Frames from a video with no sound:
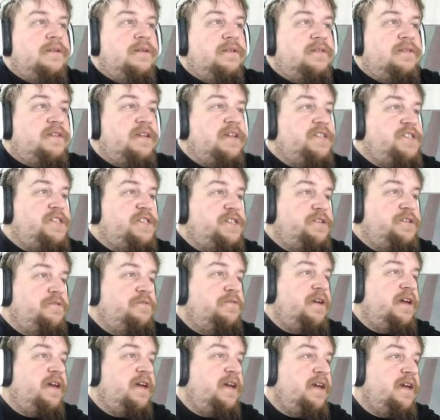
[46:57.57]
Did
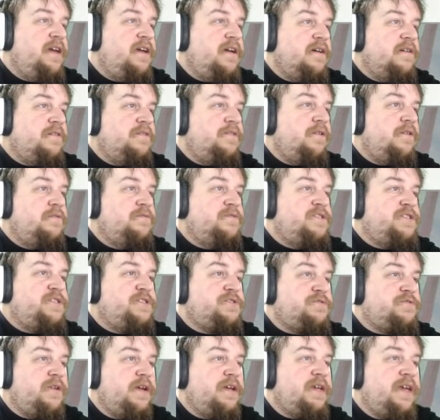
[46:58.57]
you hear those
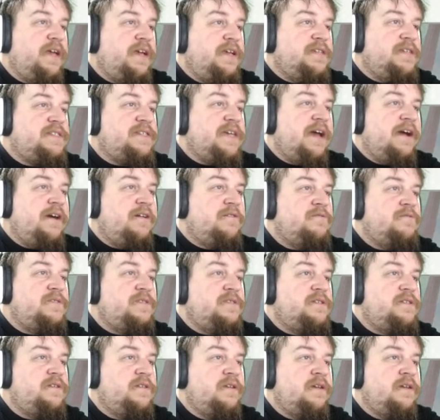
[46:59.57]
shrieking
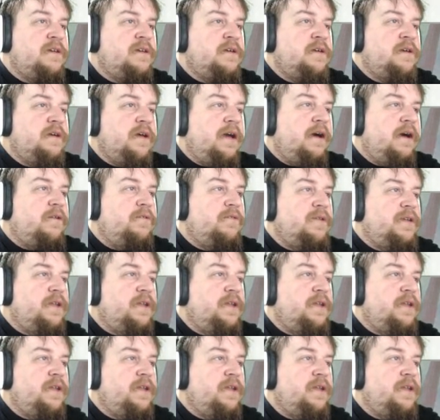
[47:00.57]
sounds out